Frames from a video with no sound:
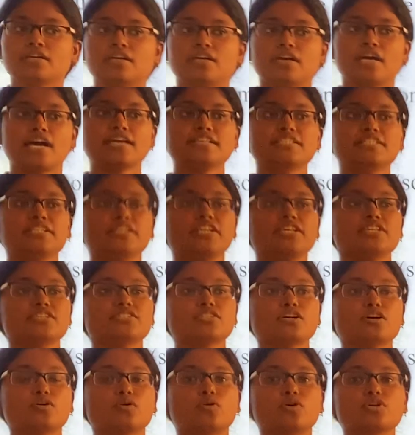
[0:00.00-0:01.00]
as it is
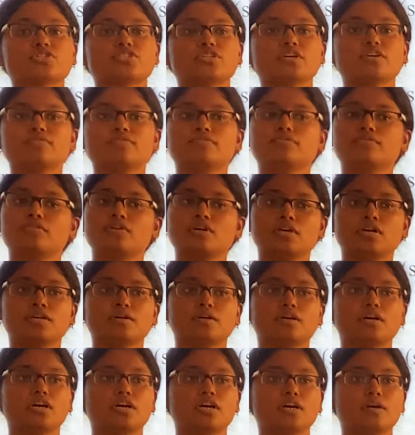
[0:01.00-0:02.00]
a course of
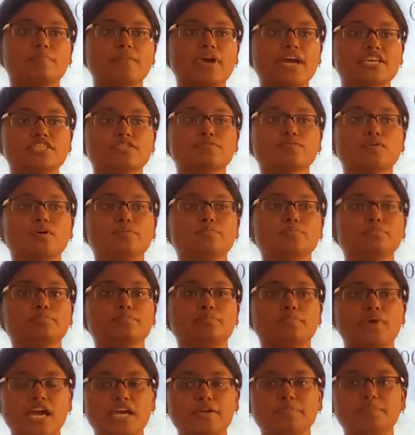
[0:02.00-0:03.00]

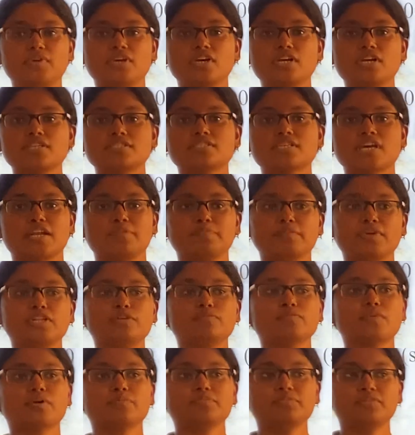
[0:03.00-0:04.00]
maximum 5 years and
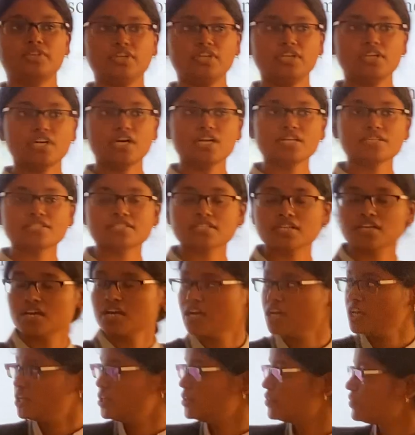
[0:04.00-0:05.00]
minimum 3 years,
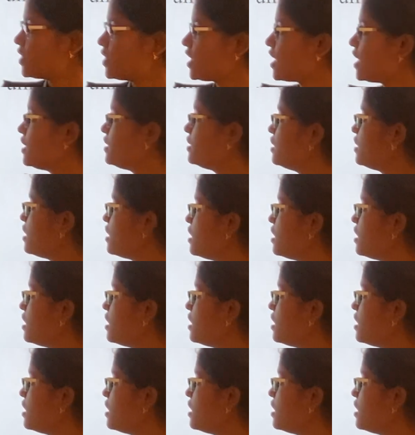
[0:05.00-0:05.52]
you can